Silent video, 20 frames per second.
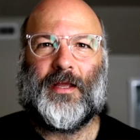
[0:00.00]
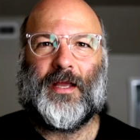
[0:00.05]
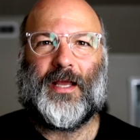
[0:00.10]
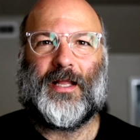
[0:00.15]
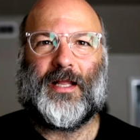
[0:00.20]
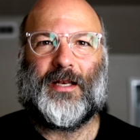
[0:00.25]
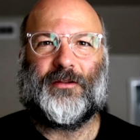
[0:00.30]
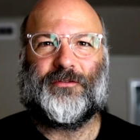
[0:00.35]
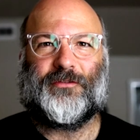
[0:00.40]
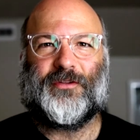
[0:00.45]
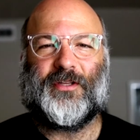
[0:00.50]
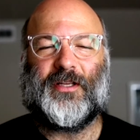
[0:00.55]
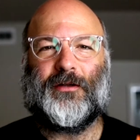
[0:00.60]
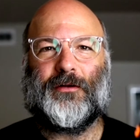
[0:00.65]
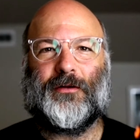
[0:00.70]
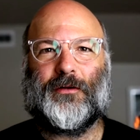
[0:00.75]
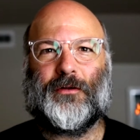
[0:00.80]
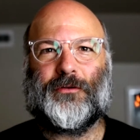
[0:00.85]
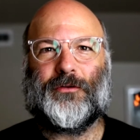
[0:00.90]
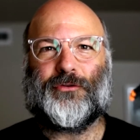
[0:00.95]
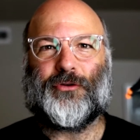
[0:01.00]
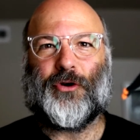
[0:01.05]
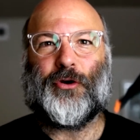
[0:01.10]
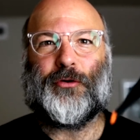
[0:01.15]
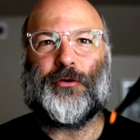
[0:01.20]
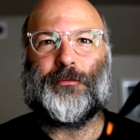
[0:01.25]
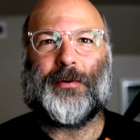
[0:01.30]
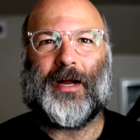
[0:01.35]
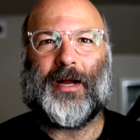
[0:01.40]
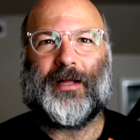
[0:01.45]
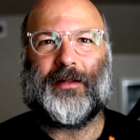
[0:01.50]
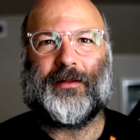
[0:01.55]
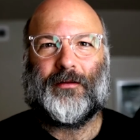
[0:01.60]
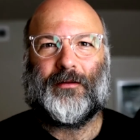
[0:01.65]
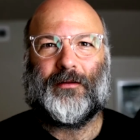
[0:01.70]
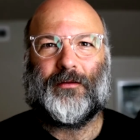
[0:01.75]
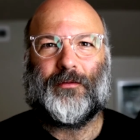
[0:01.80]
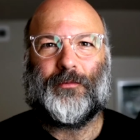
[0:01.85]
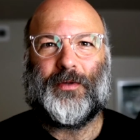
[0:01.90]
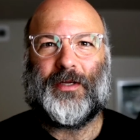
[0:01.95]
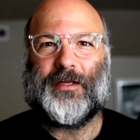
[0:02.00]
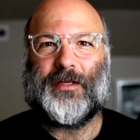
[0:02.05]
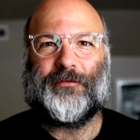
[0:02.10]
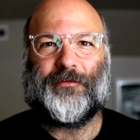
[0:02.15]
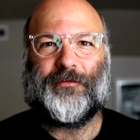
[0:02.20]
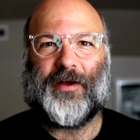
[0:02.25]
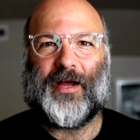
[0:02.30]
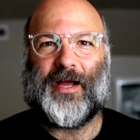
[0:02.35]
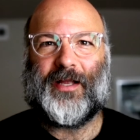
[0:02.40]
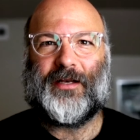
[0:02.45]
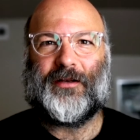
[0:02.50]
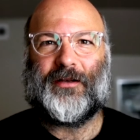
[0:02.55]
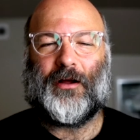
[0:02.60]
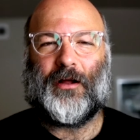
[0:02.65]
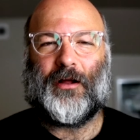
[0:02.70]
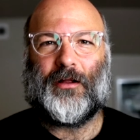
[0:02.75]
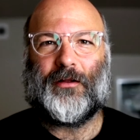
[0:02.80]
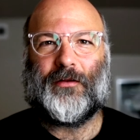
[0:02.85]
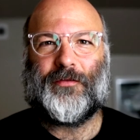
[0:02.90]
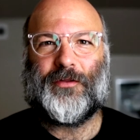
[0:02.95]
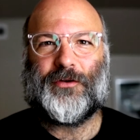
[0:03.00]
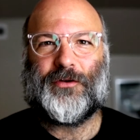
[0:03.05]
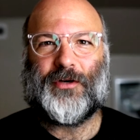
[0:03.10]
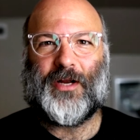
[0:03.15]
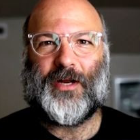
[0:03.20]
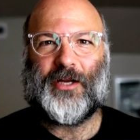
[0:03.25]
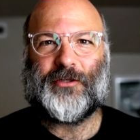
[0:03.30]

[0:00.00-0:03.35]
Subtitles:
a single drone pilot, we can find all of the trash